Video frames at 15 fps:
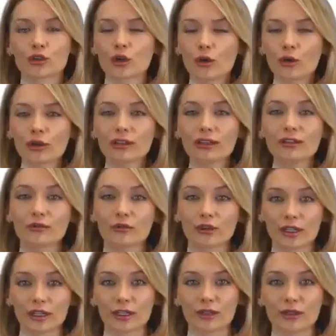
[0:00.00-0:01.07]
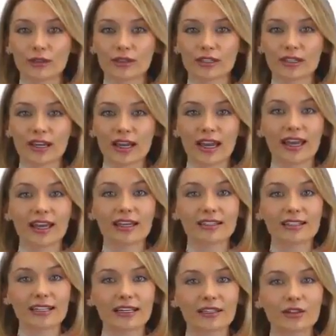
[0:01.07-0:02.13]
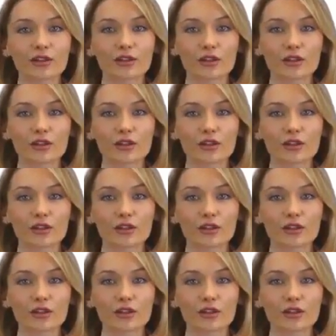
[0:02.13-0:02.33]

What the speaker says: totally free to use. It contains